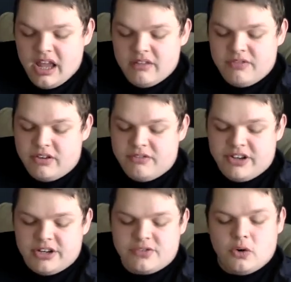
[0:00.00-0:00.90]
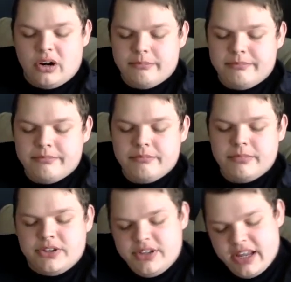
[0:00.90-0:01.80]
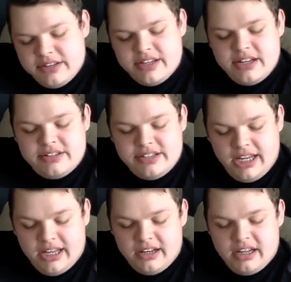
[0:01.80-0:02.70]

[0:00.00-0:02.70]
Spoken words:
Finn finished for him. Yes, he did.